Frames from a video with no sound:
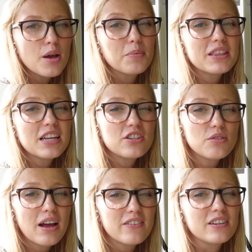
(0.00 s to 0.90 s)
but they
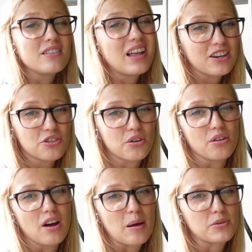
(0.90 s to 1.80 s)
do have an
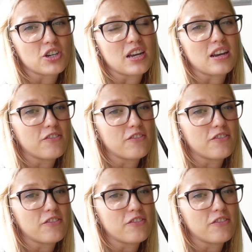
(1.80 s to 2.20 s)
electrical option.